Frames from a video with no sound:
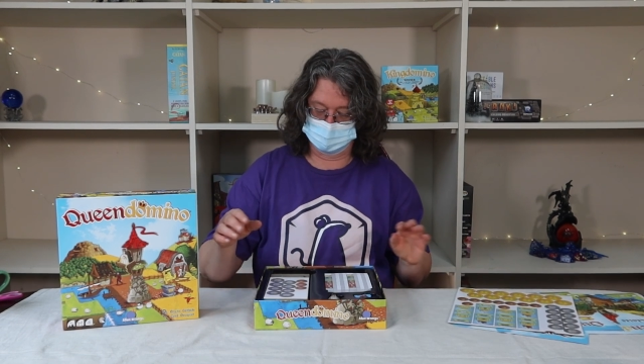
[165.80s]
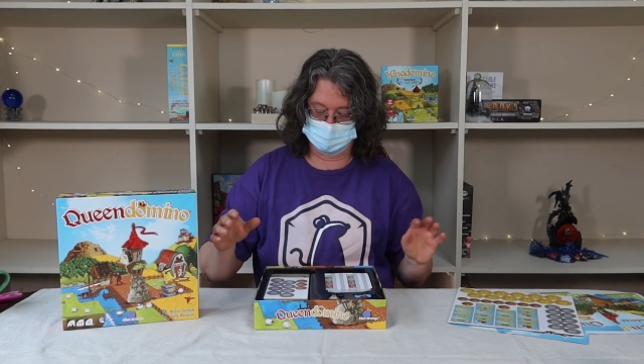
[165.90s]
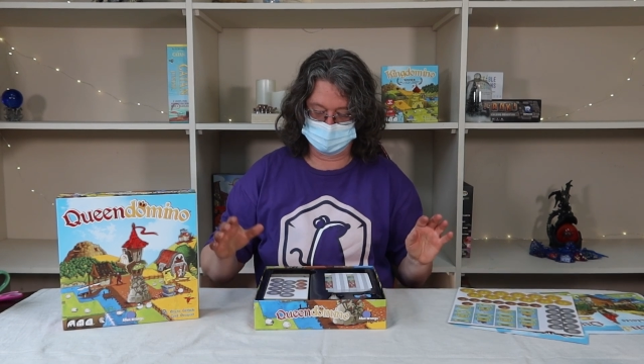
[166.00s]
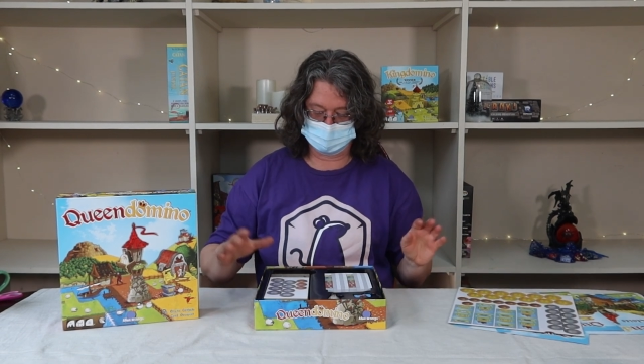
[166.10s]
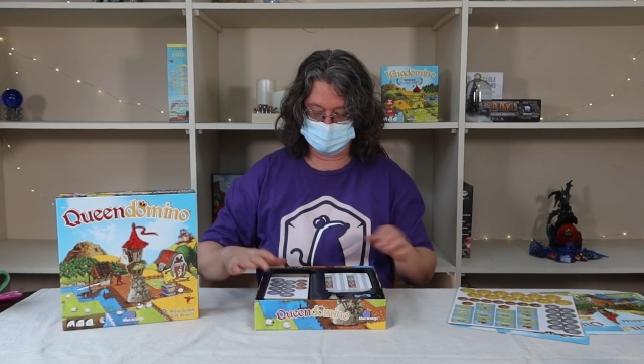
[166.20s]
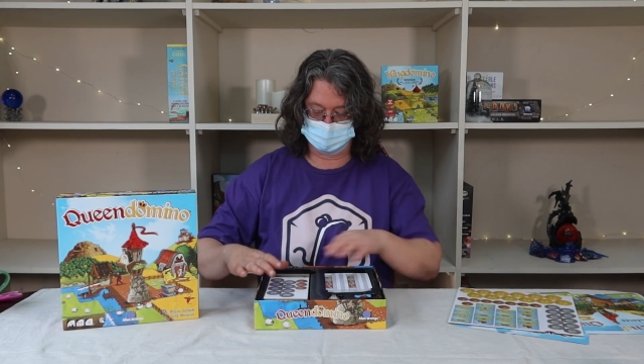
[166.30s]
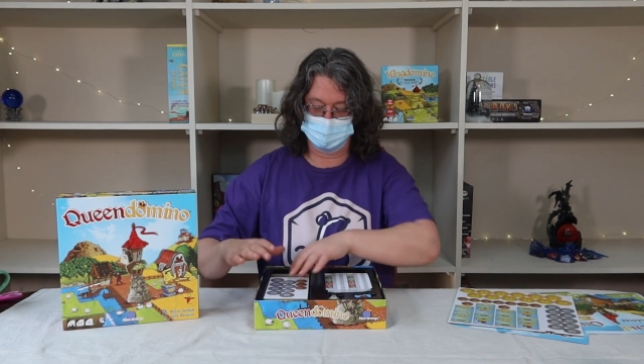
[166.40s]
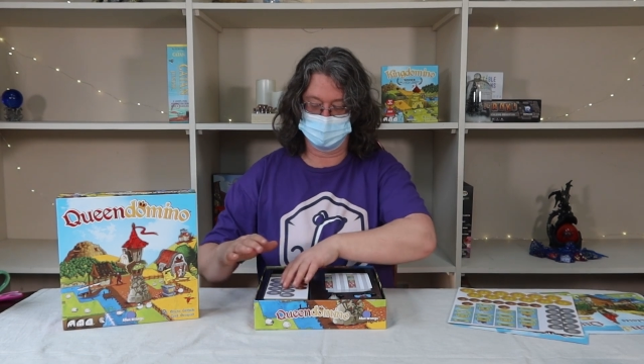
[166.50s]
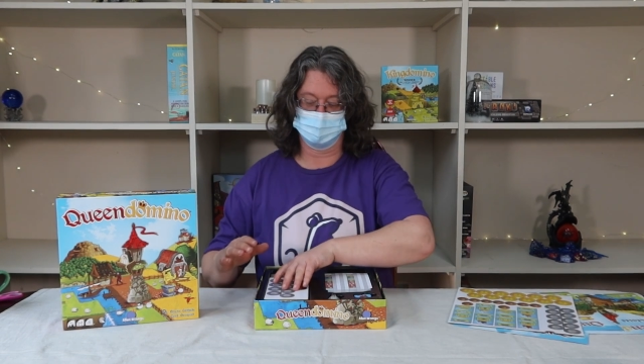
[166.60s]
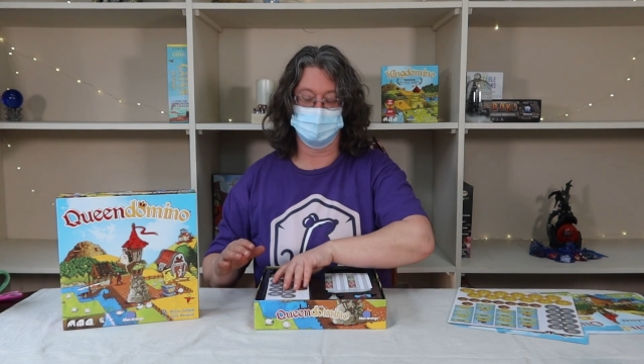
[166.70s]
Let's see.
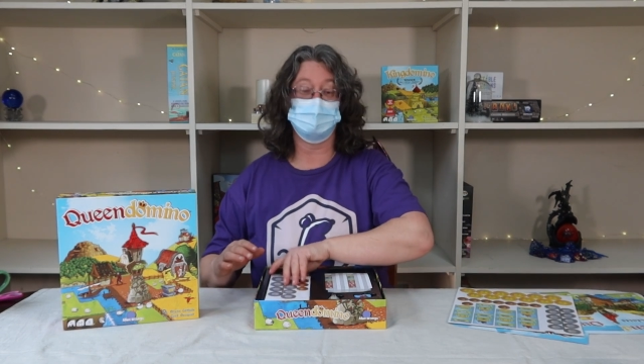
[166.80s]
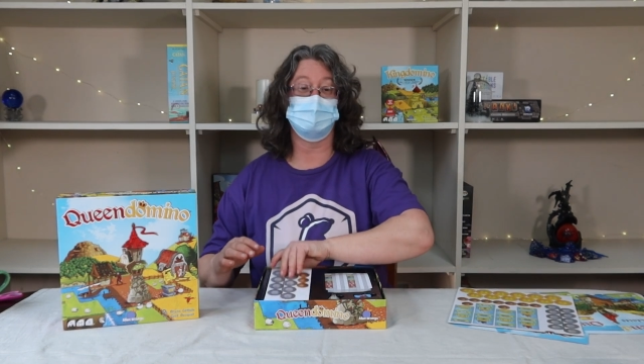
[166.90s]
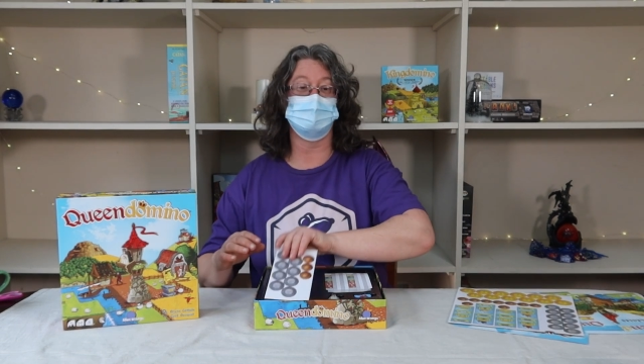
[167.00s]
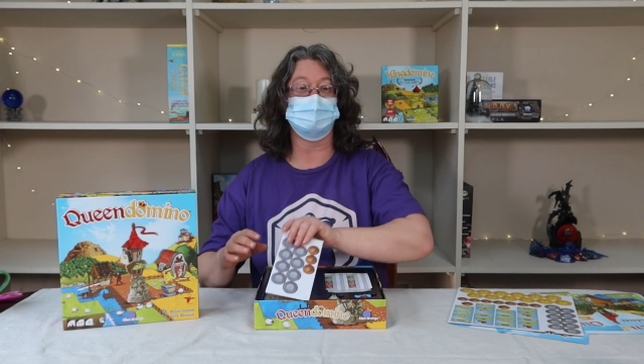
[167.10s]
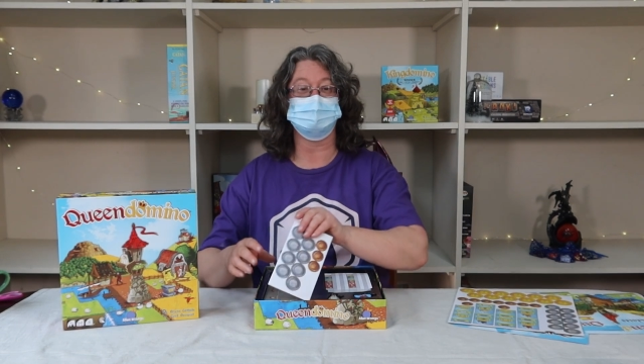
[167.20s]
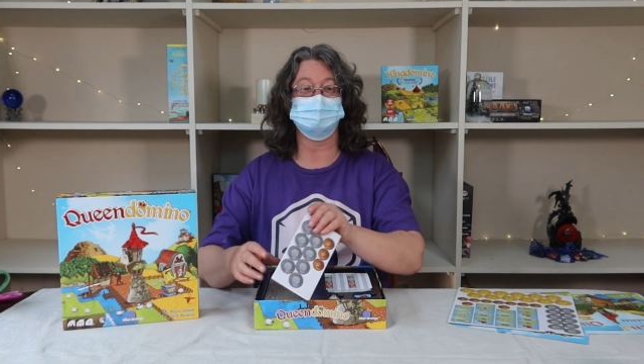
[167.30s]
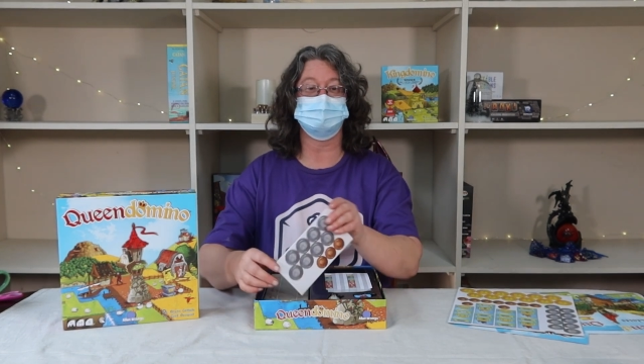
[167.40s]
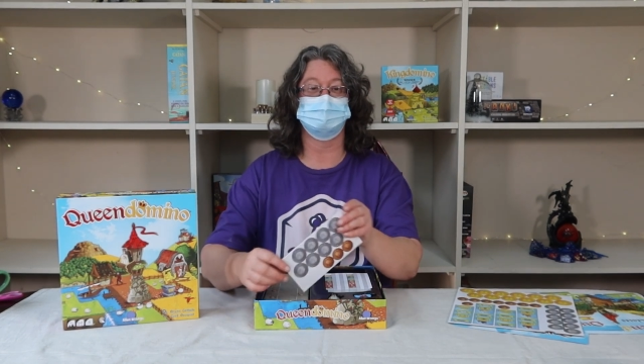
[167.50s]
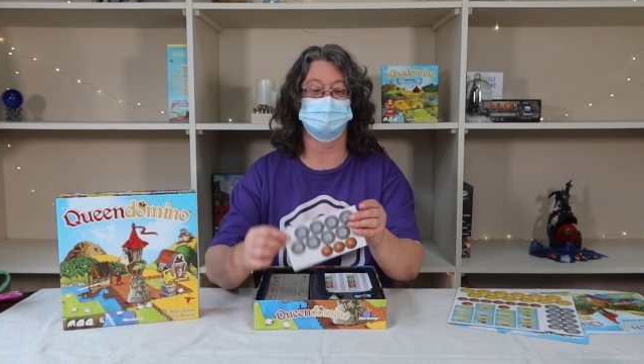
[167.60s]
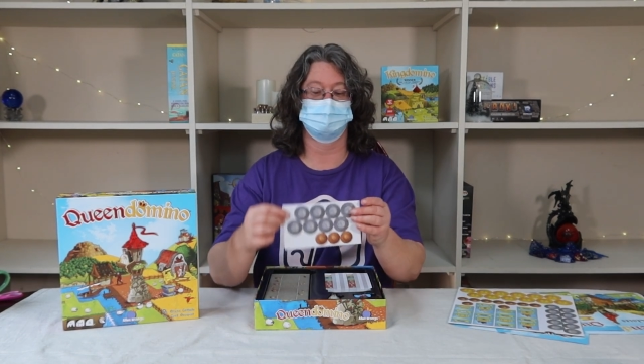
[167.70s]
Oh, more
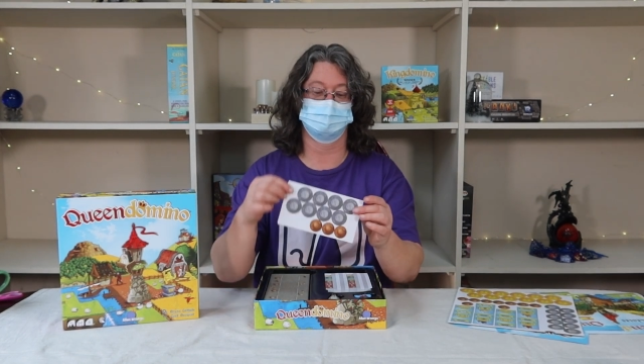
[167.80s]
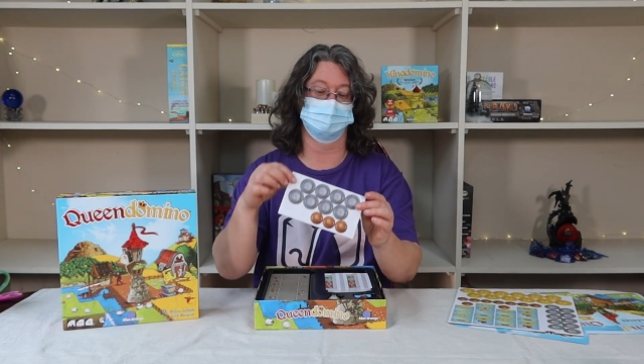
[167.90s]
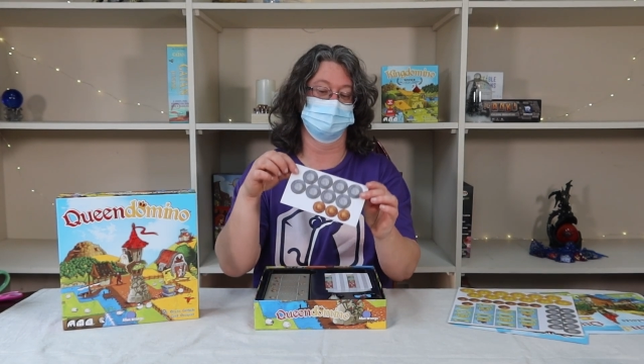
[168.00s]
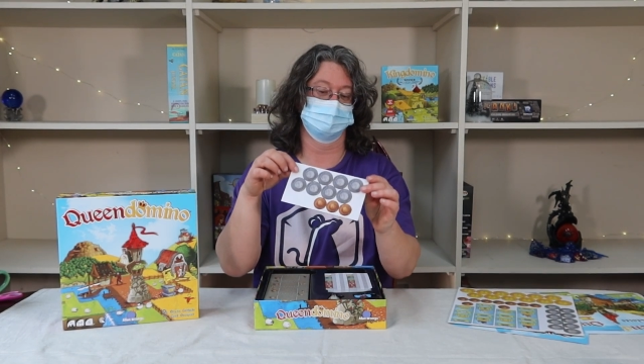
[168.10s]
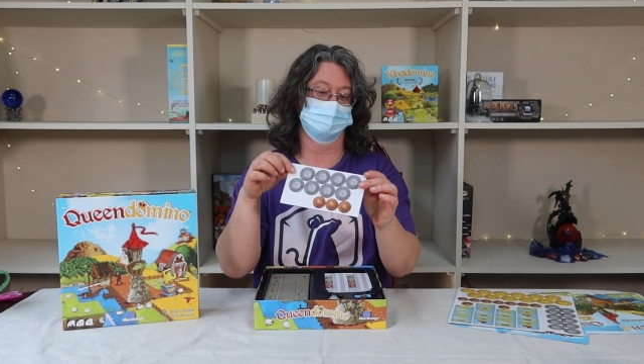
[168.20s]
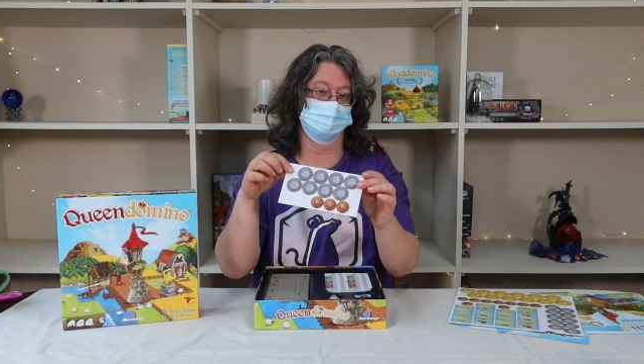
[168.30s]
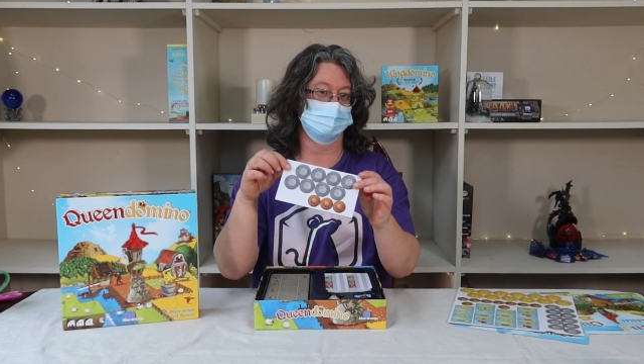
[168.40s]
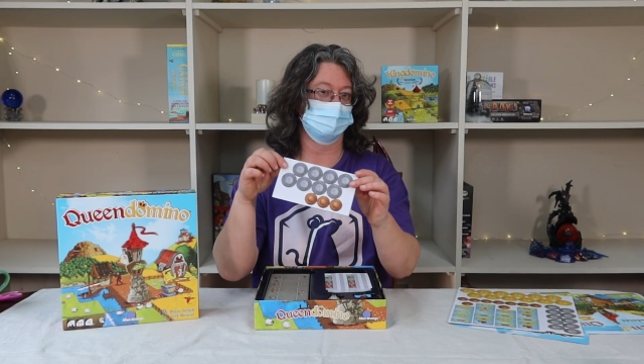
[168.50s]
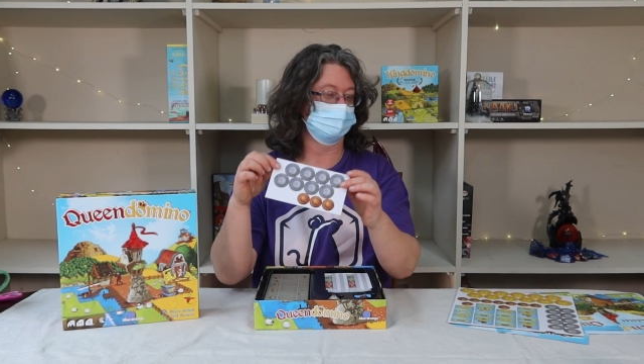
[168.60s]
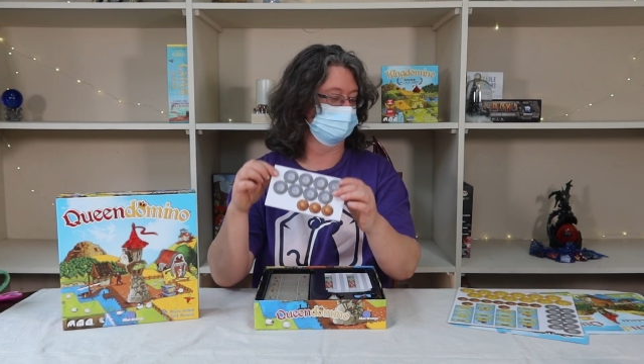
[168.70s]
coins. A few
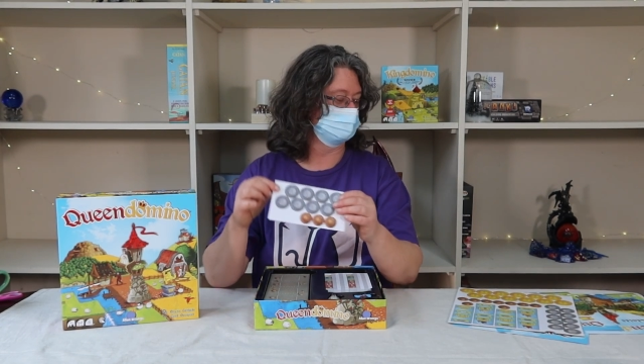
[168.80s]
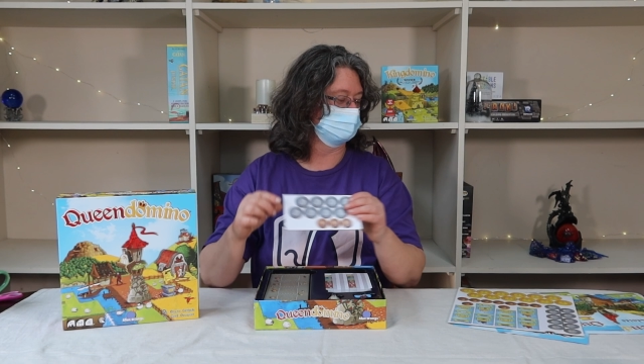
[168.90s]
more.